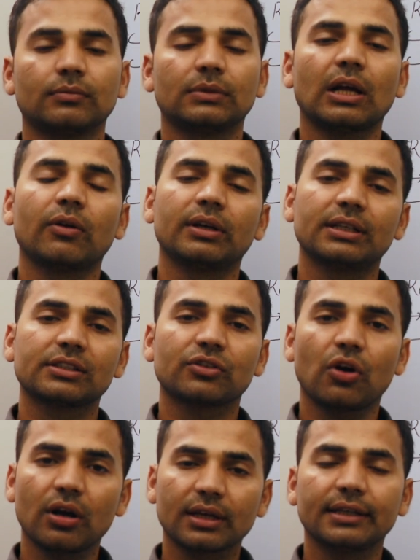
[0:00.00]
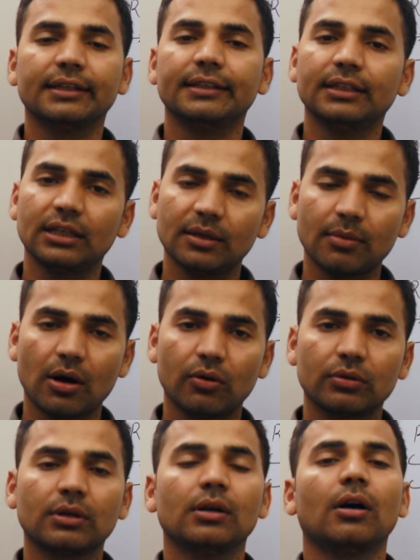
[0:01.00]
Now let us talk in detail
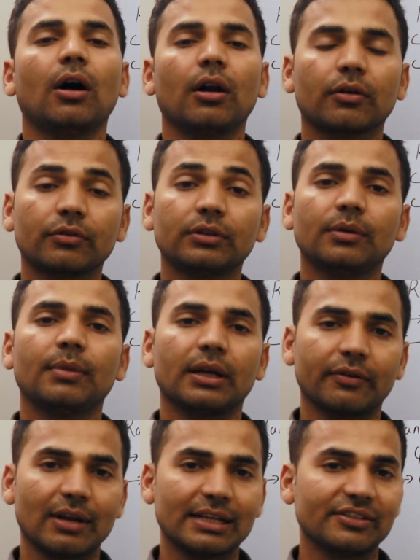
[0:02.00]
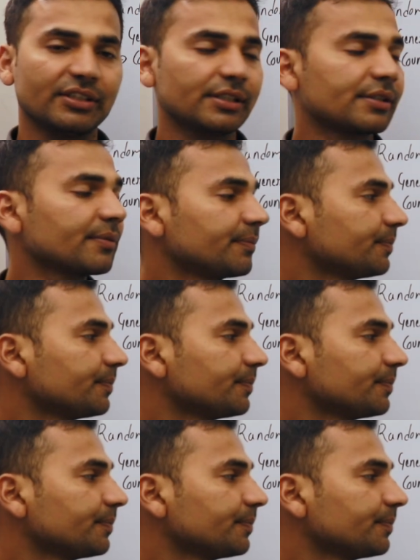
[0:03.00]
about algorithm analysis.